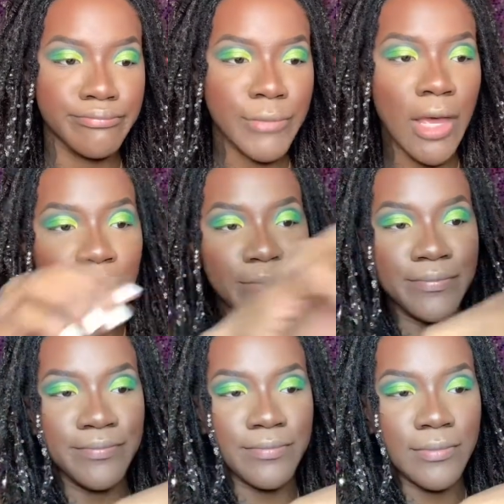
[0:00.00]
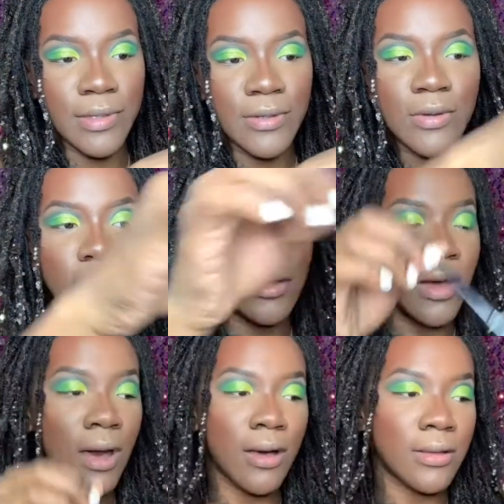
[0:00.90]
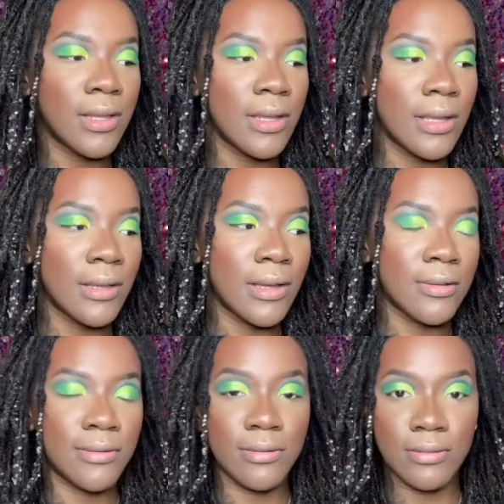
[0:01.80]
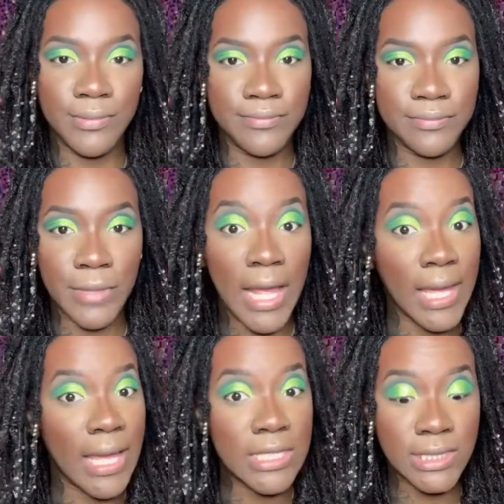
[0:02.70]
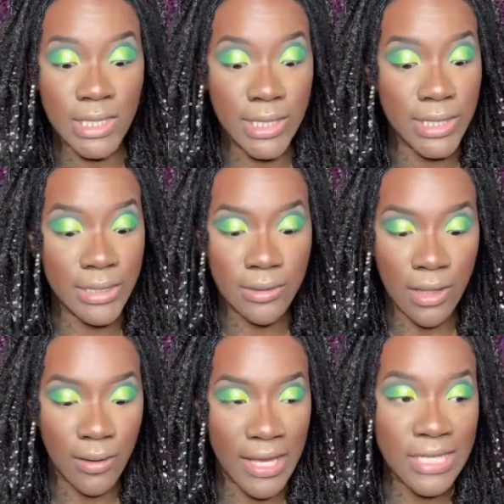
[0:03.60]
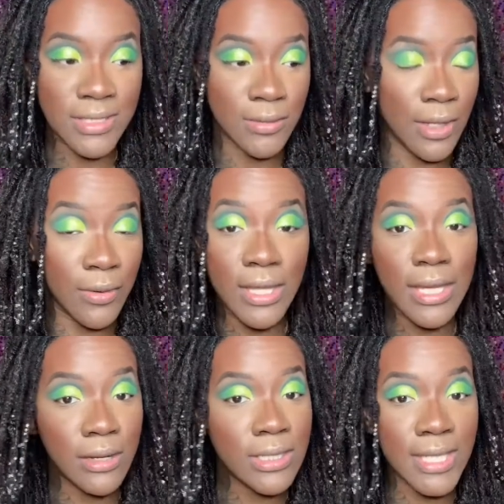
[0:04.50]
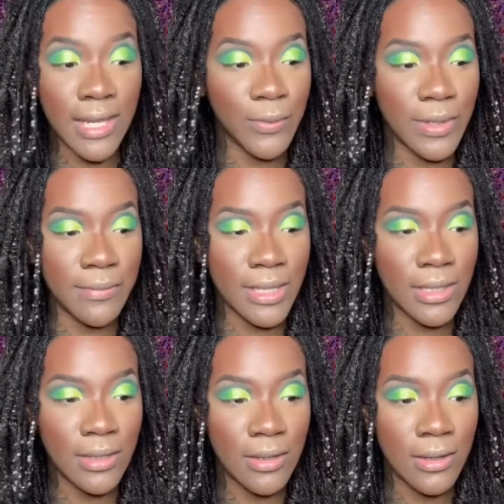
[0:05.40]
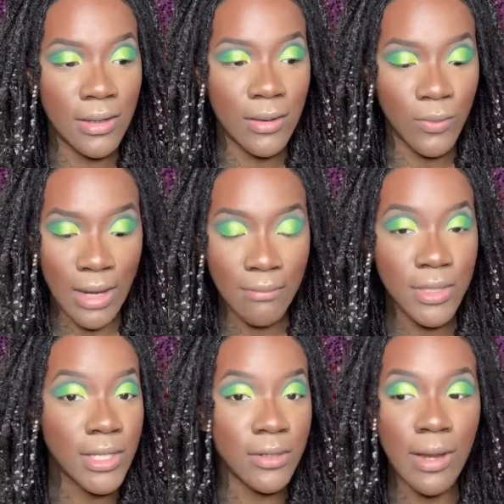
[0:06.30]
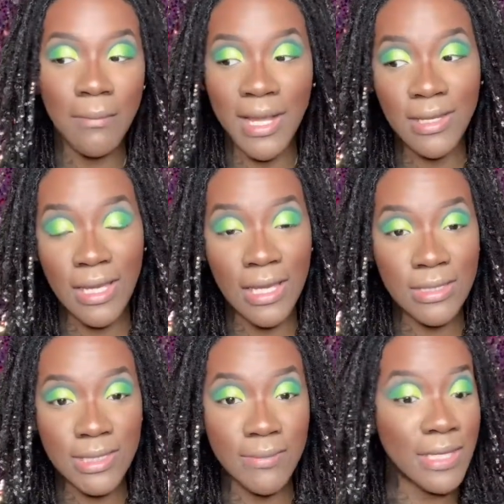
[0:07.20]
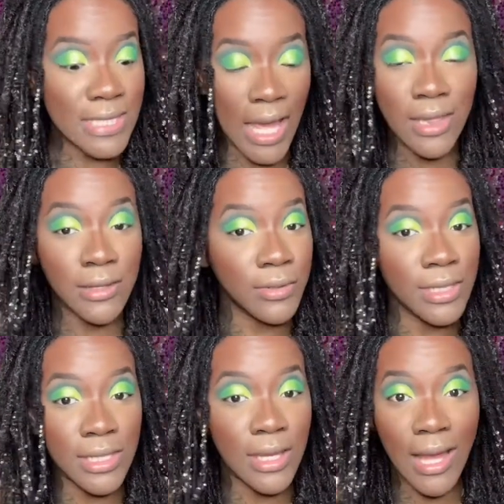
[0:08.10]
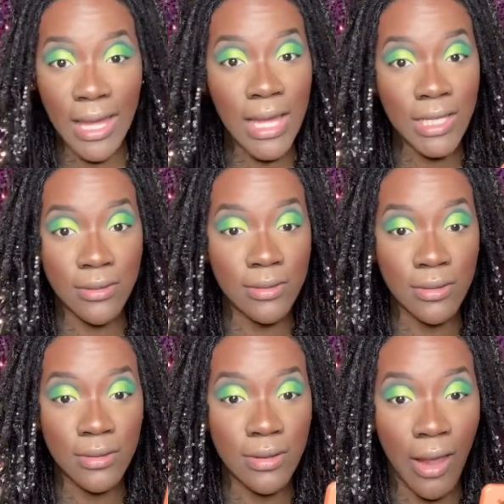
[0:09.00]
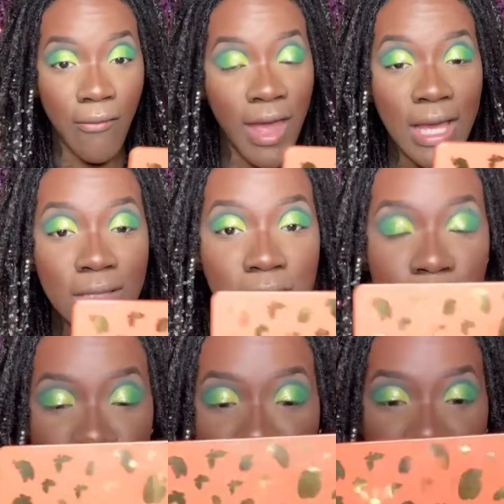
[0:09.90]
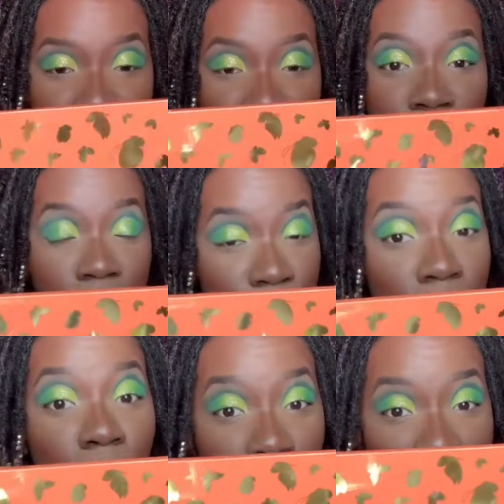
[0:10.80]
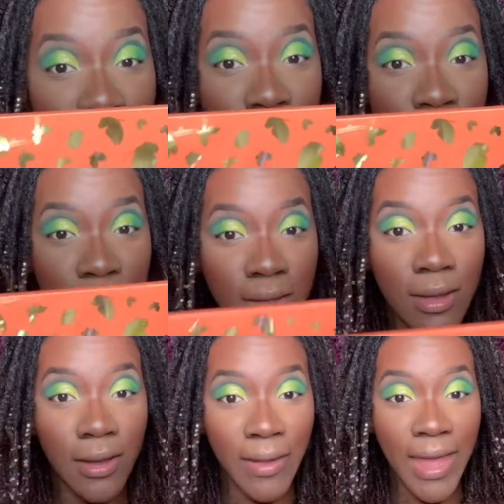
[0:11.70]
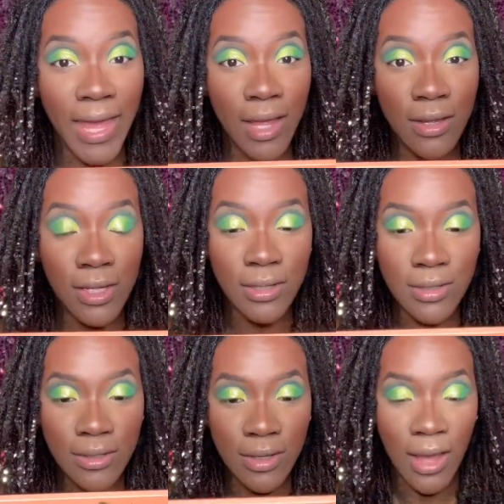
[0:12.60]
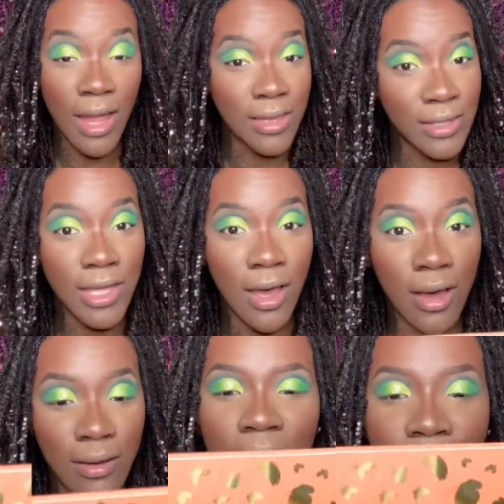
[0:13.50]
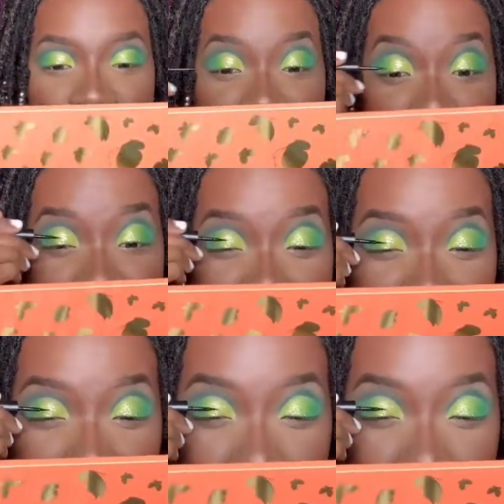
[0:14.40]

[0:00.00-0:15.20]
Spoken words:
Oh, y'all, I can't see, okay? So don't get irritated with me when I'm looking around my desk because I can't, all right? So you just sit there and you're gonna wait, okay? I love y'all. All right, let's do this liner.